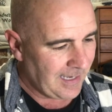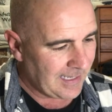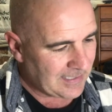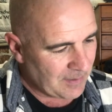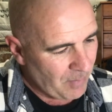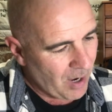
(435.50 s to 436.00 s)

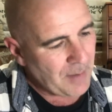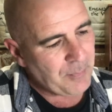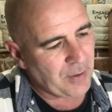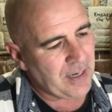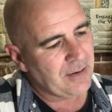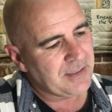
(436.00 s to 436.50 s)
And so my
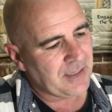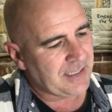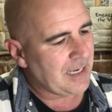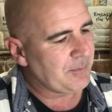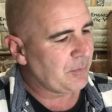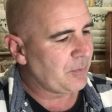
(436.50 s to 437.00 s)
prayer as I
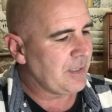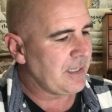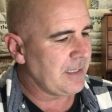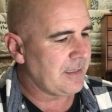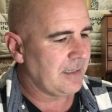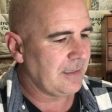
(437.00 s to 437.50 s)
come to
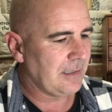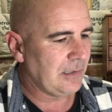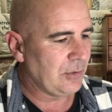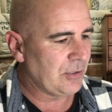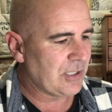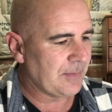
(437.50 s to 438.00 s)
read
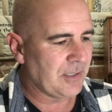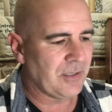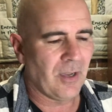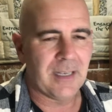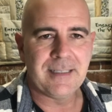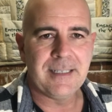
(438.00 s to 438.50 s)
Luke chapter
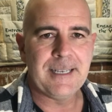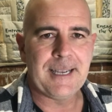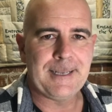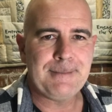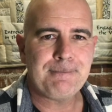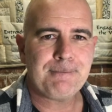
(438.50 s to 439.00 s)
9
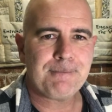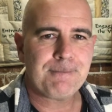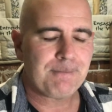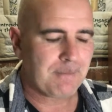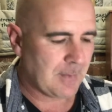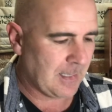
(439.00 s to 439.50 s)
today
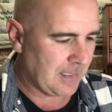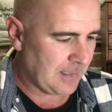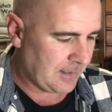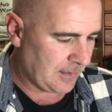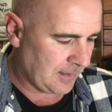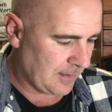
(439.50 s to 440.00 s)

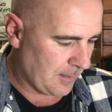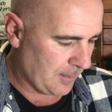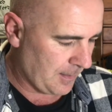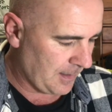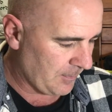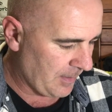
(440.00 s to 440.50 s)
is to
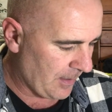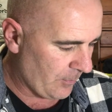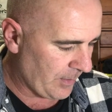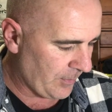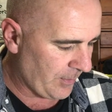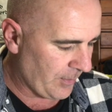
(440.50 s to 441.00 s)
think about
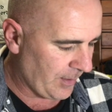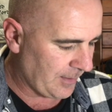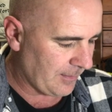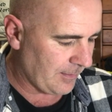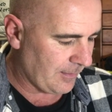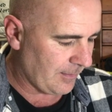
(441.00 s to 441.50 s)
whether or not
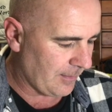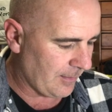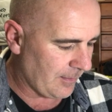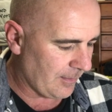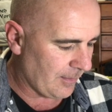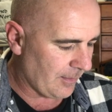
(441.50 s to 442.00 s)

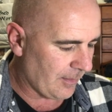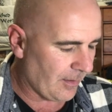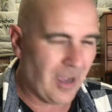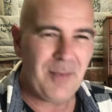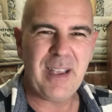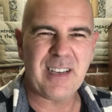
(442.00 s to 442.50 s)

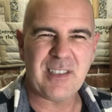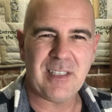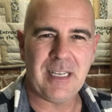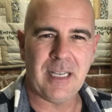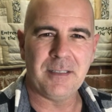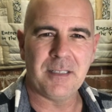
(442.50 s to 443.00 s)
I'm
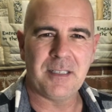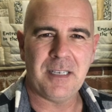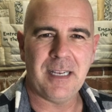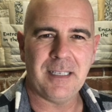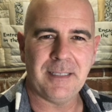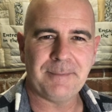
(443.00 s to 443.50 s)
actually
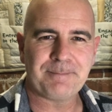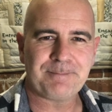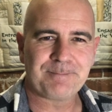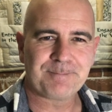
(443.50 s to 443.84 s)
understanding,